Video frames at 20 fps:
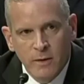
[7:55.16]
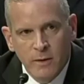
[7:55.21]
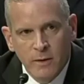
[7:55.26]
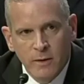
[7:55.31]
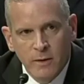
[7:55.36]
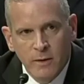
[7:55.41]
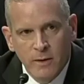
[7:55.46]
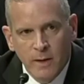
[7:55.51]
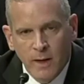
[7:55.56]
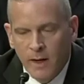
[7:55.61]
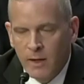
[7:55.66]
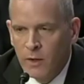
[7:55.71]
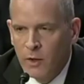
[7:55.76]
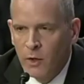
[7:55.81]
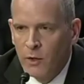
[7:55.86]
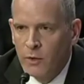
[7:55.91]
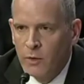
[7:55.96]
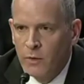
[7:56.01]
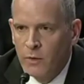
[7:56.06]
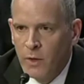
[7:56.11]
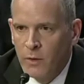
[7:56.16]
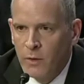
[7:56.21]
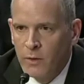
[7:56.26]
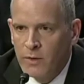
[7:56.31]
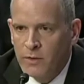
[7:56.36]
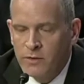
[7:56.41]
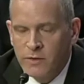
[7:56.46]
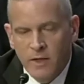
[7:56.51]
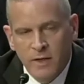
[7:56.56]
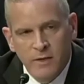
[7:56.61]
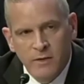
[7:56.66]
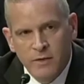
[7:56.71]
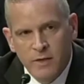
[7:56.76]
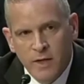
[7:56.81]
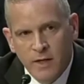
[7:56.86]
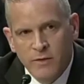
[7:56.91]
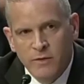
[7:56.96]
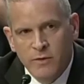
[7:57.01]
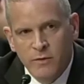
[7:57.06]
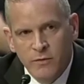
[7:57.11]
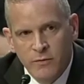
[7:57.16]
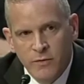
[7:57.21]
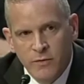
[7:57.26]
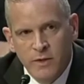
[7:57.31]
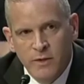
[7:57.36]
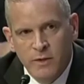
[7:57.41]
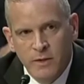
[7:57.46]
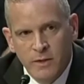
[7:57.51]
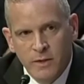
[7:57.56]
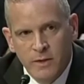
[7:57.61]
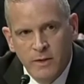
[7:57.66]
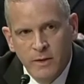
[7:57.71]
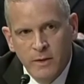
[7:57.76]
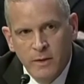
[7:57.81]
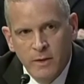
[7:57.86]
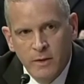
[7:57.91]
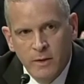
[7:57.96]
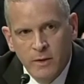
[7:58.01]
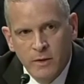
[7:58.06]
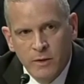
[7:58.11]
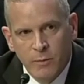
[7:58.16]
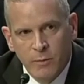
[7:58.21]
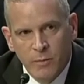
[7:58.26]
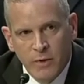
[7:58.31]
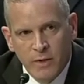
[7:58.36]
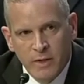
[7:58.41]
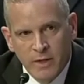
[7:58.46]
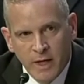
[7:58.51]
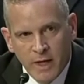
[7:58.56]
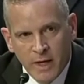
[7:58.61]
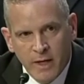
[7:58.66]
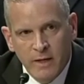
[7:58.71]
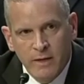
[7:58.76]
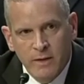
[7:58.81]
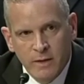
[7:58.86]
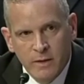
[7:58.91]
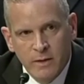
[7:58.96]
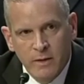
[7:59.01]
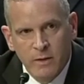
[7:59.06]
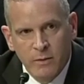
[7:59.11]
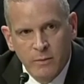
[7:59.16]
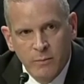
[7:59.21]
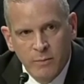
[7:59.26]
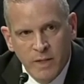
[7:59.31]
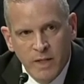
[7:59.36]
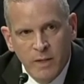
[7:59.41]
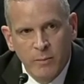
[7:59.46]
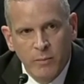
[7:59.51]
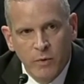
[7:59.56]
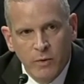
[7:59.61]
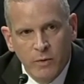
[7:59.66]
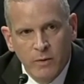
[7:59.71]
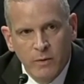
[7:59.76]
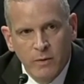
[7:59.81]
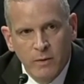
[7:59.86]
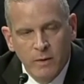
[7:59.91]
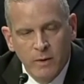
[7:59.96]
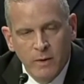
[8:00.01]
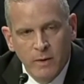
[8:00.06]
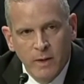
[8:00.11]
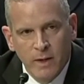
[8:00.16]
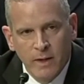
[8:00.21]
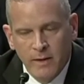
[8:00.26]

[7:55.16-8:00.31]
Senator, and I know you know this, that is not sufficient to protect people.